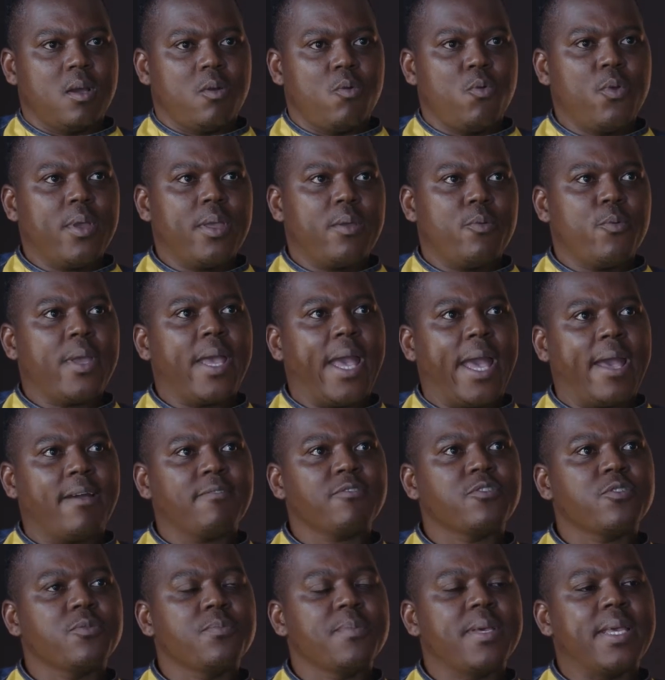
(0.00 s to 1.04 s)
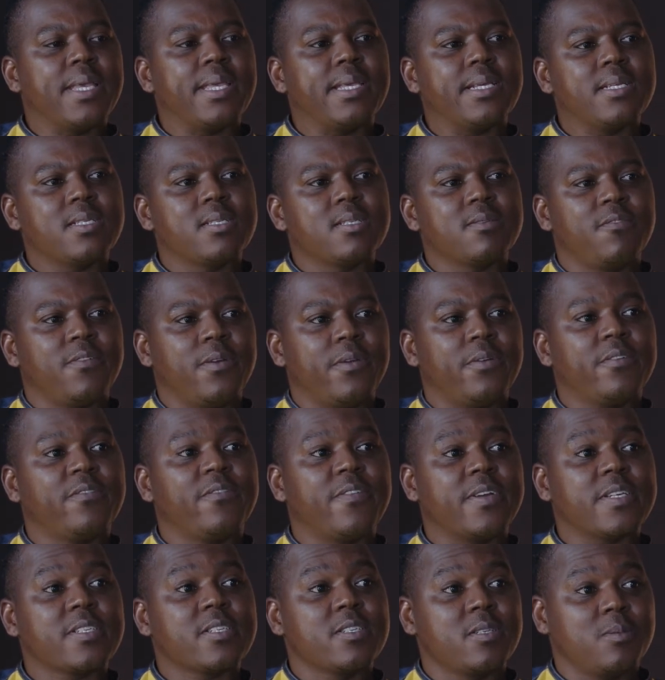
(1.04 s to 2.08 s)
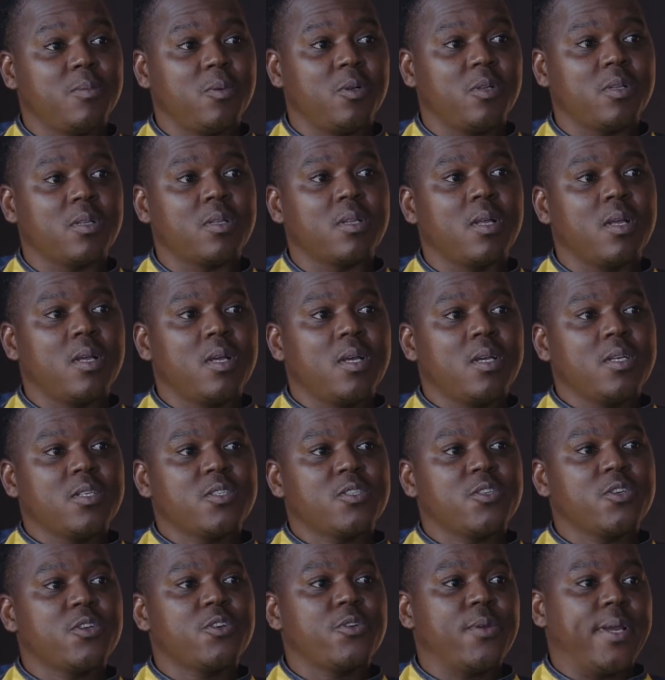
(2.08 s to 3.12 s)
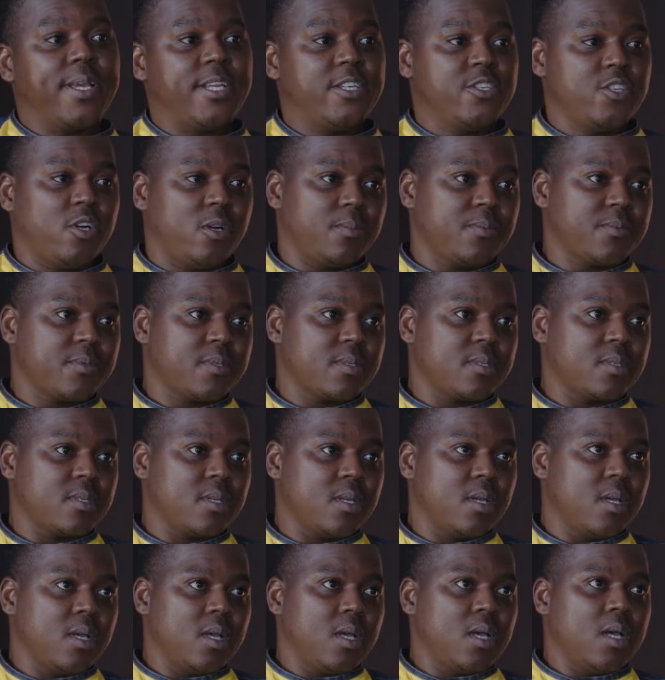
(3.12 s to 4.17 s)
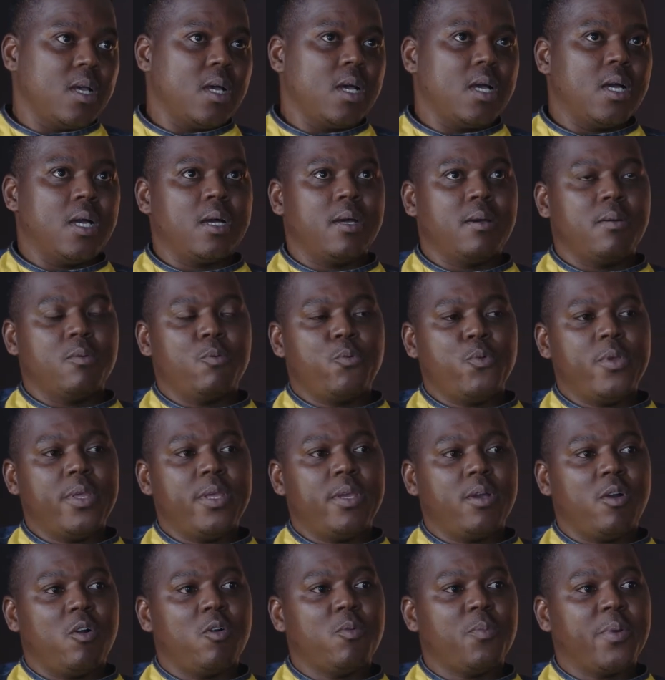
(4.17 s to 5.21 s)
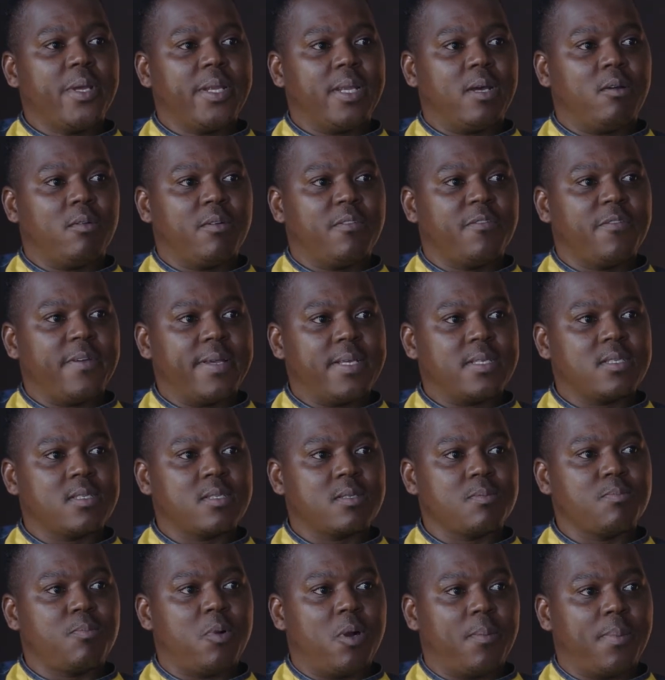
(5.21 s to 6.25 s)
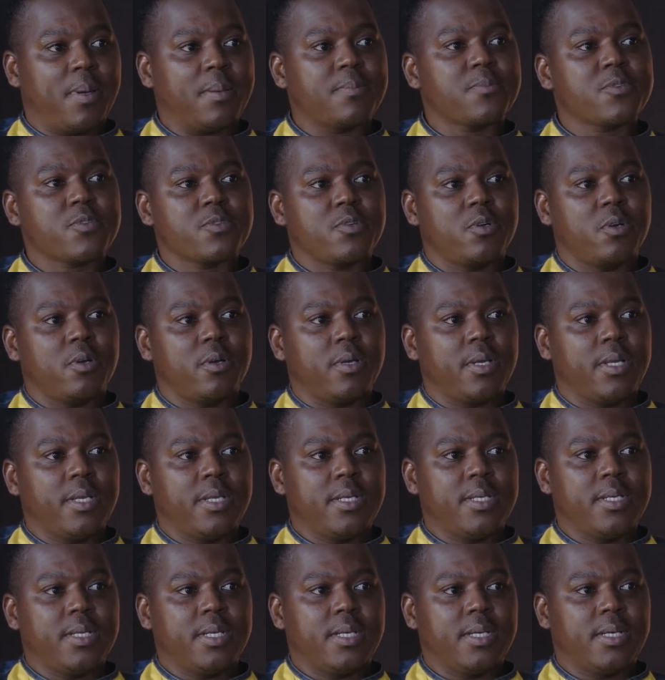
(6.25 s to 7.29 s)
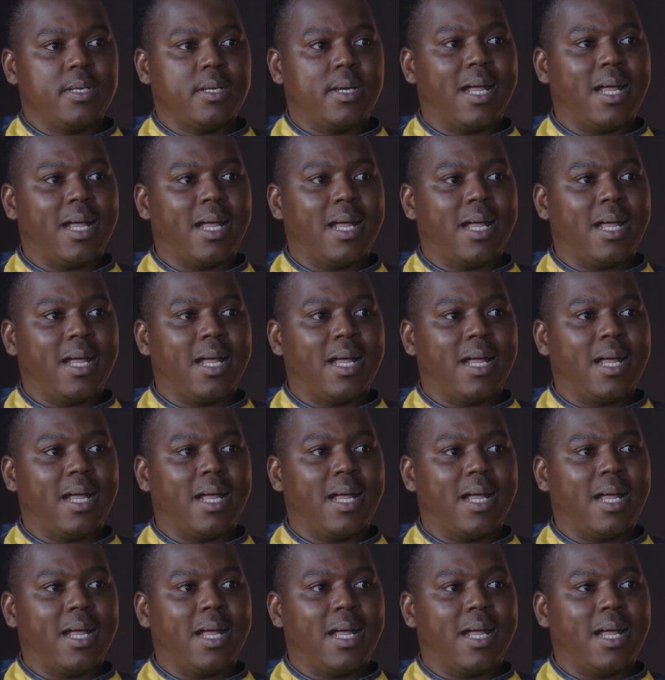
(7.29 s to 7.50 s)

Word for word: We, we have to make it very fashionable yes. to create jobs. Yeah. Uh, we opened our first pop-up store in uh,